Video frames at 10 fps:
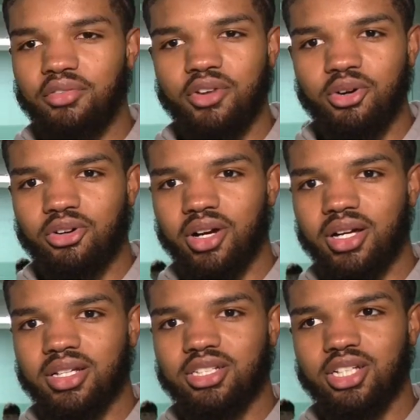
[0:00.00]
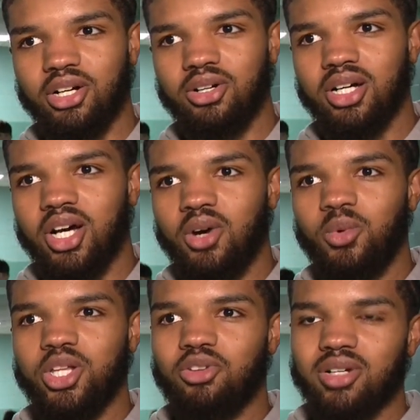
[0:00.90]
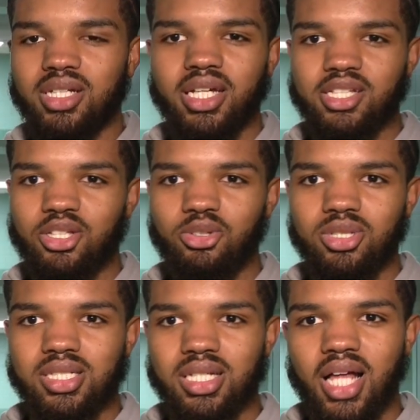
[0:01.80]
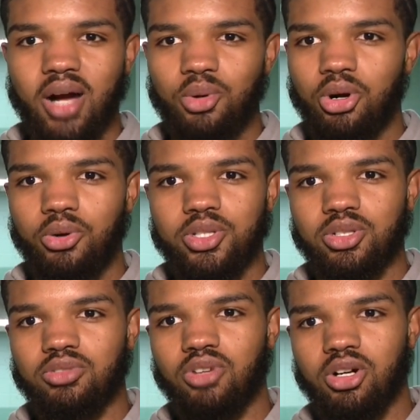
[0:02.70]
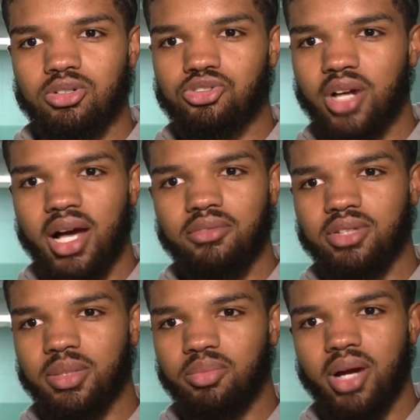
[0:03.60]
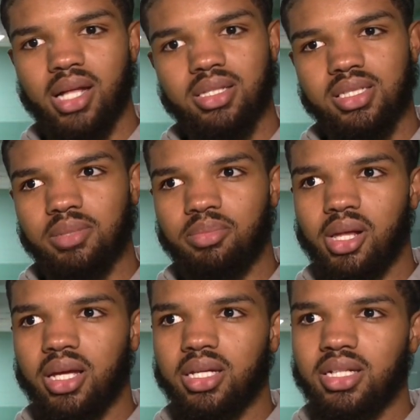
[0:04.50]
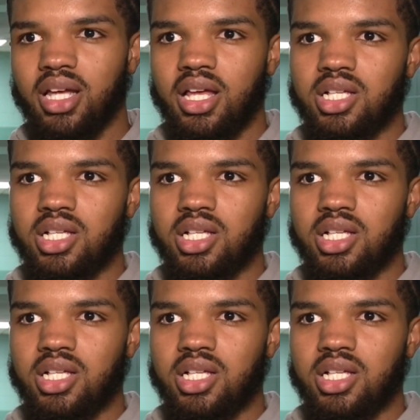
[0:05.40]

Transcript: felt great, you know we don't really get to do this a lot. We're always on the road, traveling, practicing, playing.